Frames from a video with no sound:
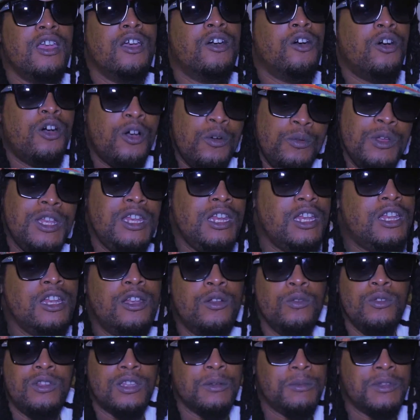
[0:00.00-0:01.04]
oh, we need to
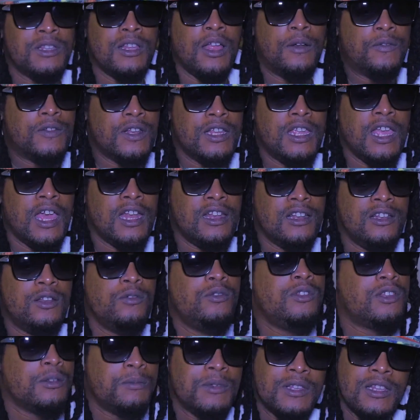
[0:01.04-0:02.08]
do some stuff
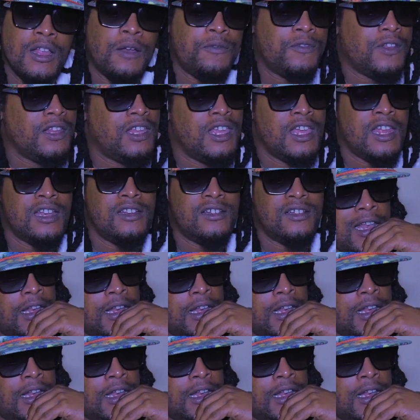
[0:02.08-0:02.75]
together.